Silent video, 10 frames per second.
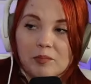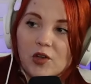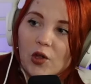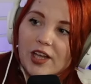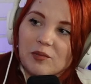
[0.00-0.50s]

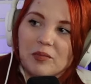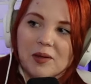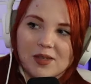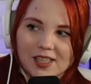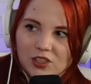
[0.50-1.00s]
No, like
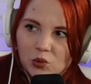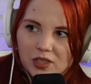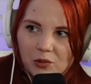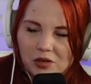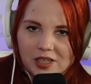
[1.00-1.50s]
maybe that's what
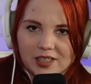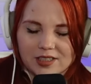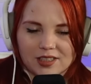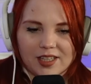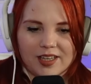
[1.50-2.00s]
they wanted
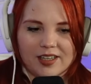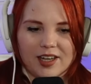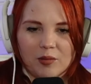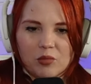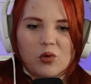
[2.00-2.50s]
to like
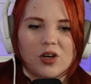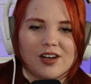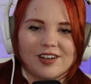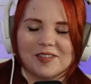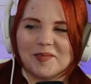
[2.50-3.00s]
get
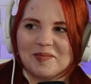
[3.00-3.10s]
more